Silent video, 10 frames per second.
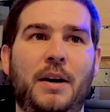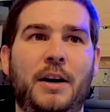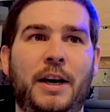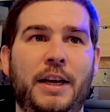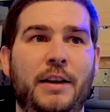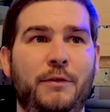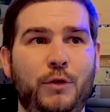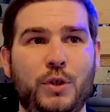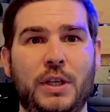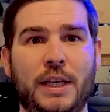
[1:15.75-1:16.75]
I
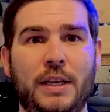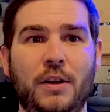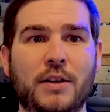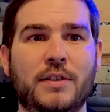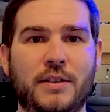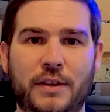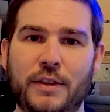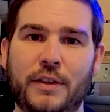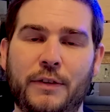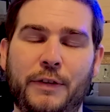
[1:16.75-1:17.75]
unfortunately lost
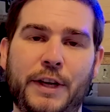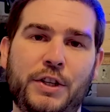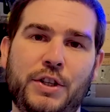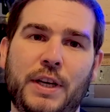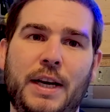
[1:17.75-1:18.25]
the fish